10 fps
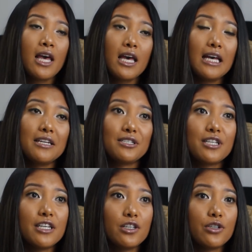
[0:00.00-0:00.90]

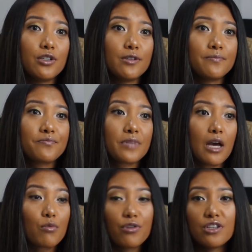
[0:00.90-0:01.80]
until
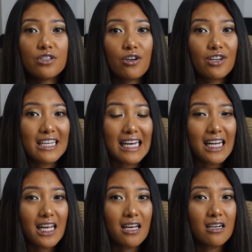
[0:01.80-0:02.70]
I really started
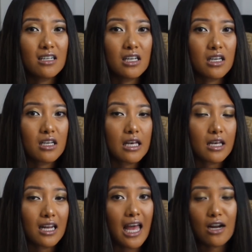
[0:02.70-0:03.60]
getting like
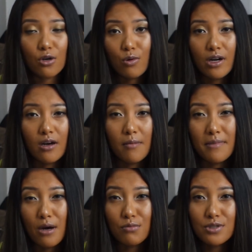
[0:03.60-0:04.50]
an adequate
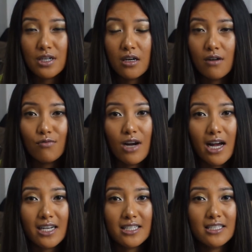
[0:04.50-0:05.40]
amount of
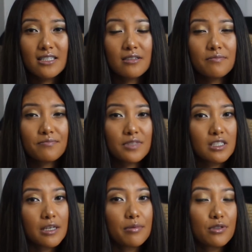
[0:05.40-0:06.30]
rest.
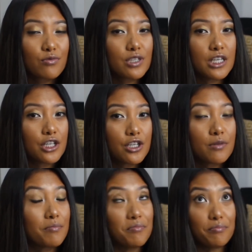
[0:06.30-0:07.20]
Sleep is really
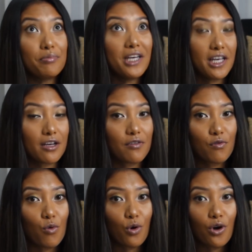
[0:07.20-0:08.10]
big
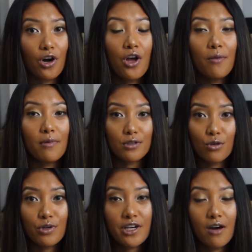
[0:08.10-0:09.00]
for muscle
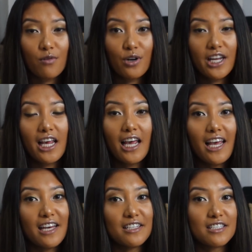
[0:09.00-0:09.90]
recovery
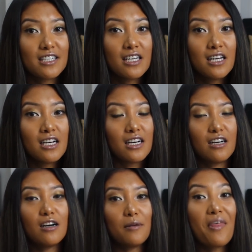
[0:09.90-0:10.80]
and
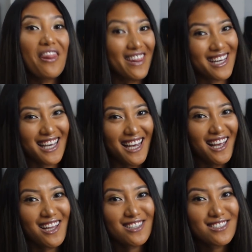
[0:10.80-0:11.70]
the
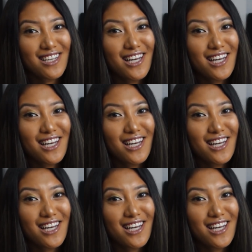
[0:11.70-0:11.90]
gains.